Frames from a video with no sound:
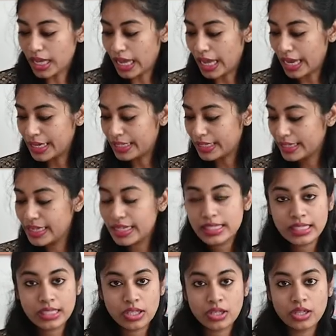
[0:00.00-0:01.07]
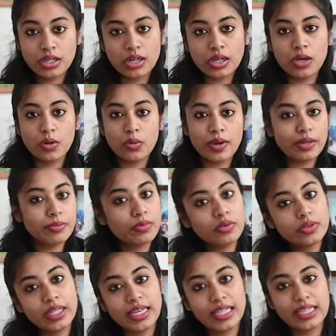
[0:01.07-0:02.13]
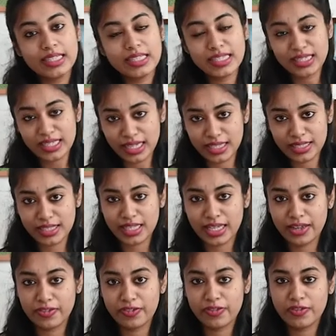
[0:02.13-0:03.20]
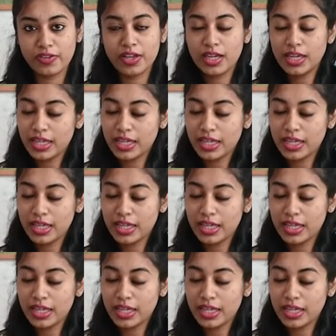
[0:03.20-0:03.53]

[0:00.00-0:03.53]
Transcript: And yes, one more thing, stay safe,